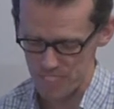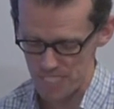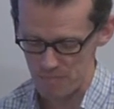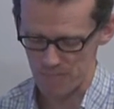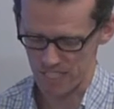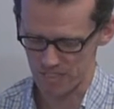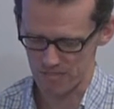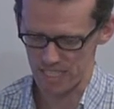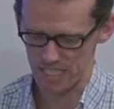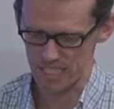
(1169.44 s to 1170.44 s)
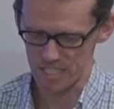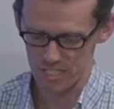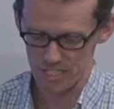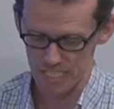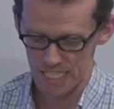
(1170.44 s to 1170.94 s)
some kind of
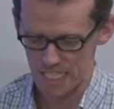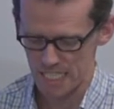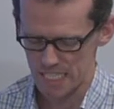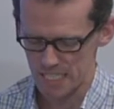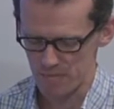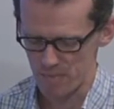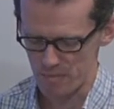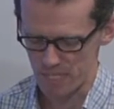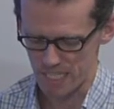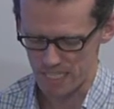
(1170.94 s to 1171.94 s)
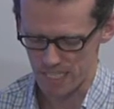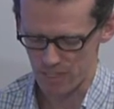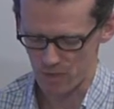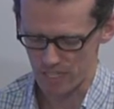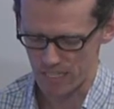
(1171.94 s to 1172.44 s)
validation that maybe
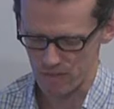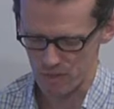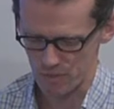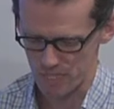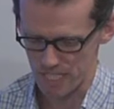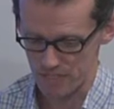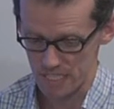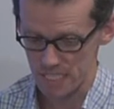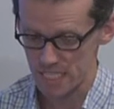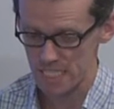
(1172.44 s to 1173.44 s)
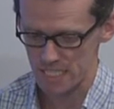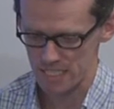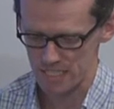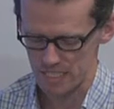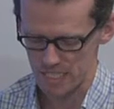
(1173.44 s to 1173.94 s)
Excel or Calc or whatever
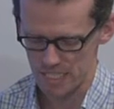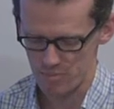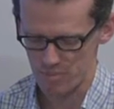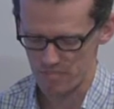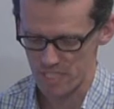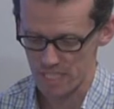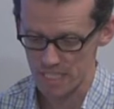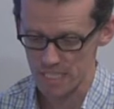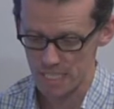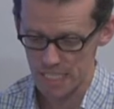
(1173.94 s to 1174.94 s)
can't provide.